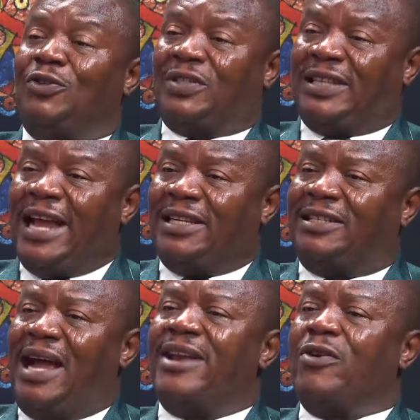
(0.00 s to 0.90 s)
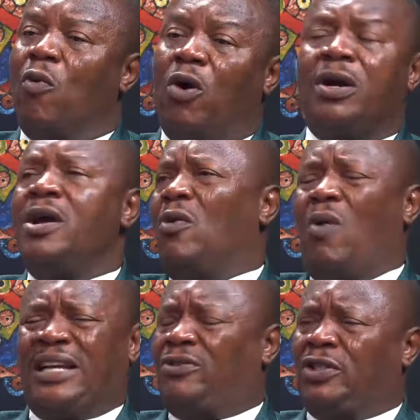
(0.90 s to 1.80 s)
to site, and the
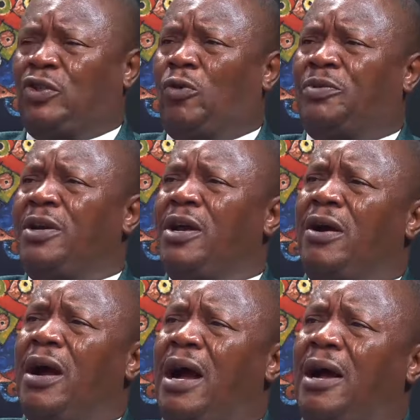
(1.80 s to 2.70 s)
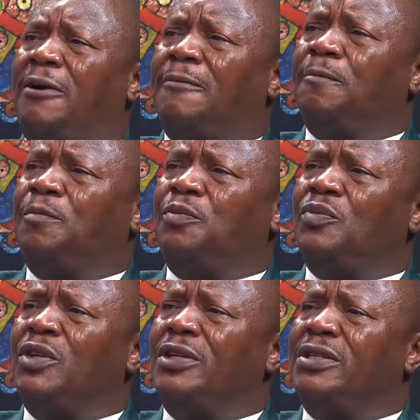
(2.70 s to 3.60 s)
work has not stopped.
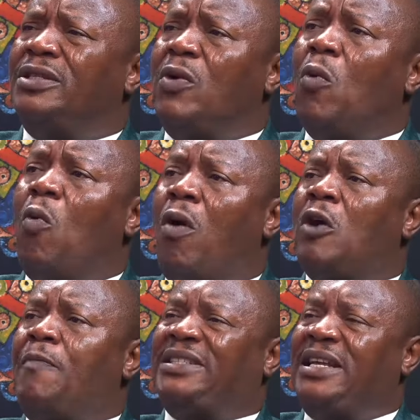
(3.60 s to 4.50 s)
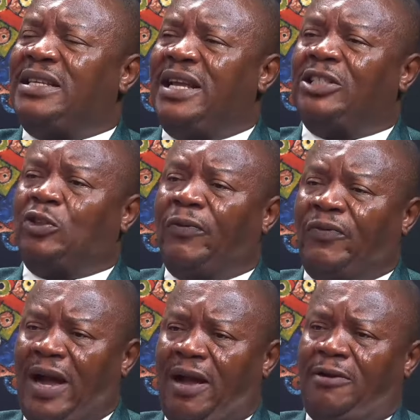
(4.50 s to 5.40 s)
The work percentage so
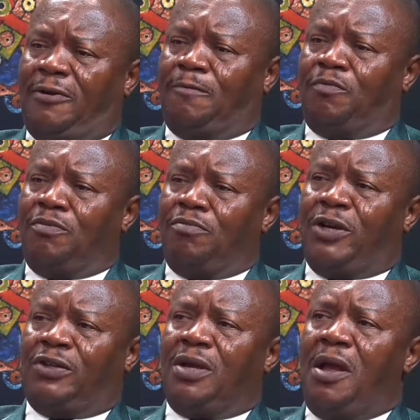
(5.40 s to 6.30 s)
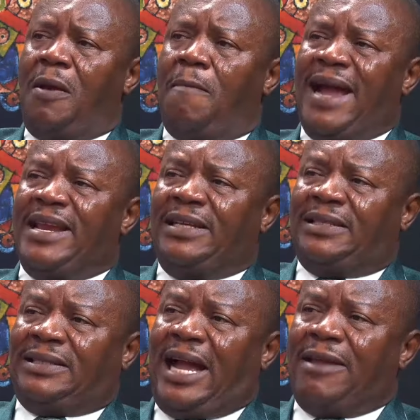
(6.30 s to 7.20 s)
far, because by
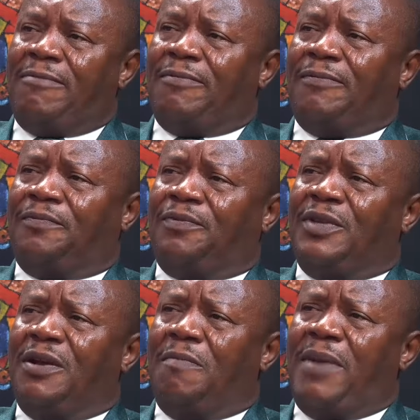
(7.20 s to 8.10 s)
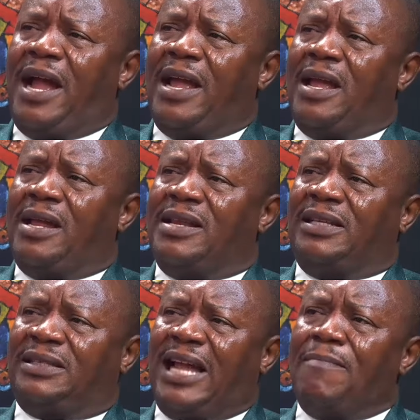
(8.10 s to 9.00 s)
this time
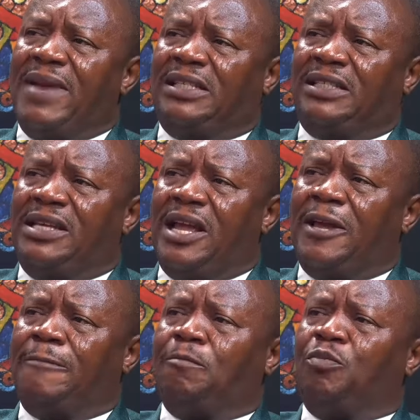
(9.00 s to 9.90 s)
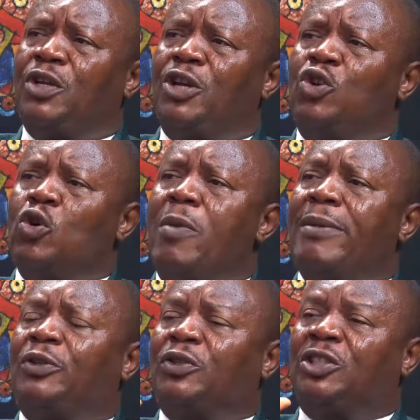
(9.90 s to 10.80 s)
next year, you will be
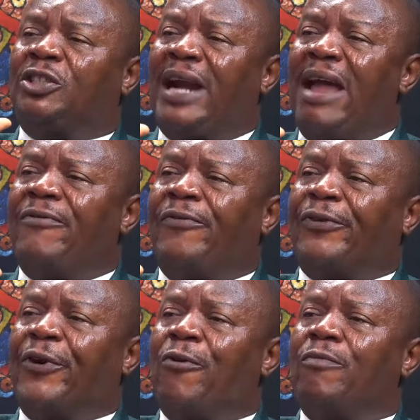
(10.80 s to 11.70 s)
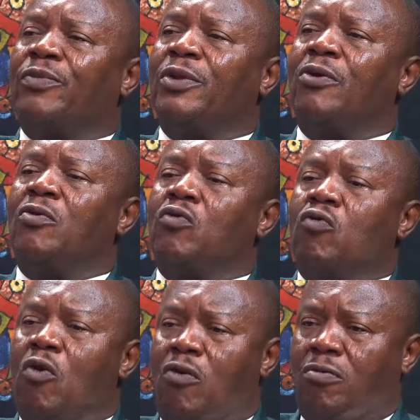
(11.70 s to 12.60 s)
able to drive from
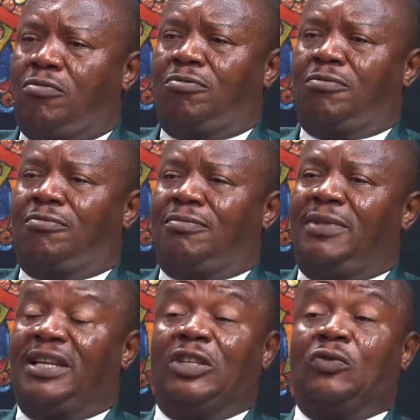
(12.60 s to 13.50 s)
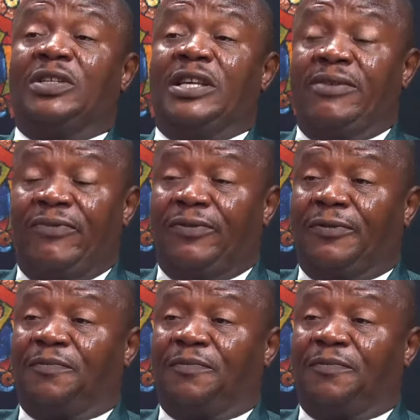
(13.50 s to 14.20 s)
Ngwo, 82 Div,